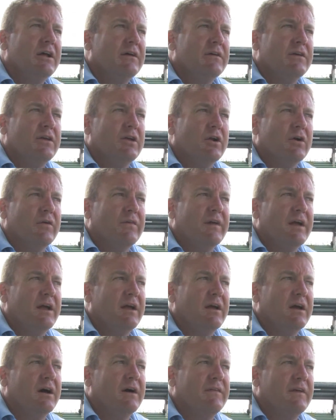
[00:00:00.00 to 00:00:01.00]
you know,
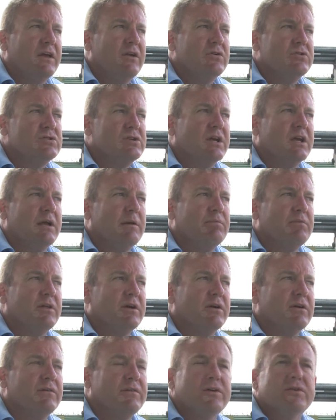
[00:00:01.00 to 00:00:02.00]
they, uh, they usually keep
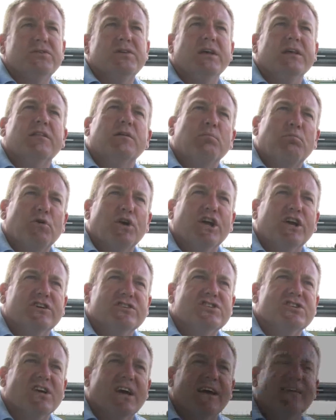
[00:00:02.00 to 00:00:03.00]
their, their teeth in pretty good
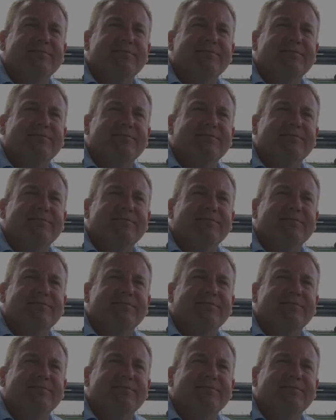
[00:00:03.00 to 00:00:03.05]
shape.